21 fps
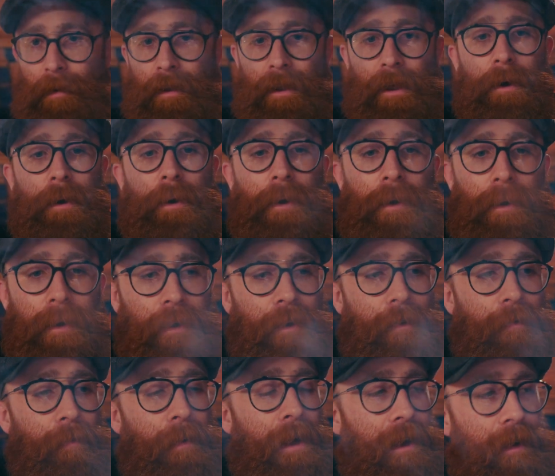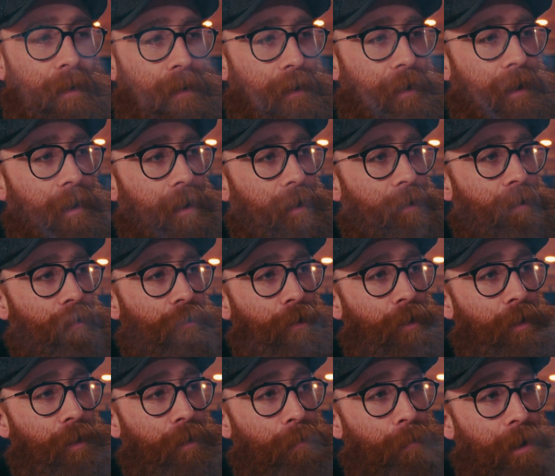I was meant to
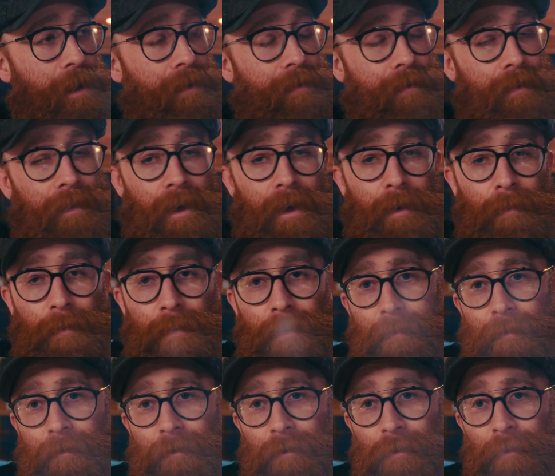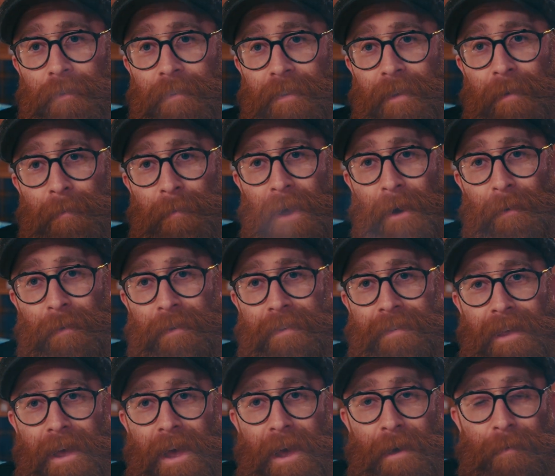shoot the Brit Slap, so it's like Power
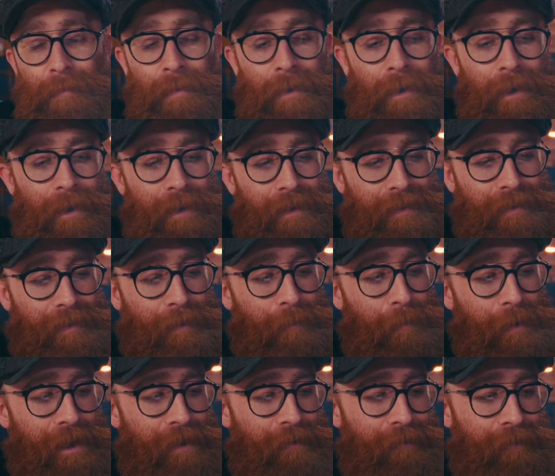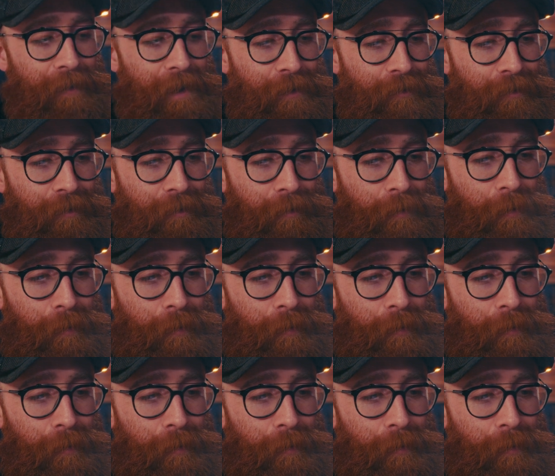Slap, but the British version.